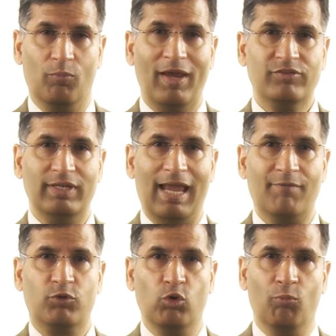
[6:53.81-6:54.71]
basically
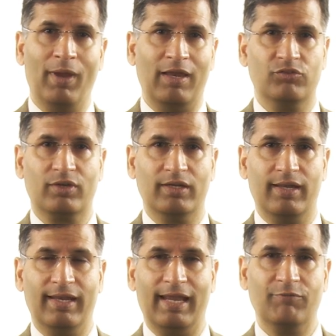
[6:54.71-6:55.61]
have two bins
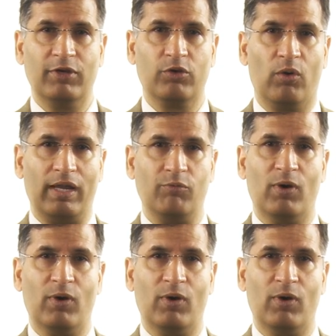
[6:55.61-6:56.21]
containing inventory.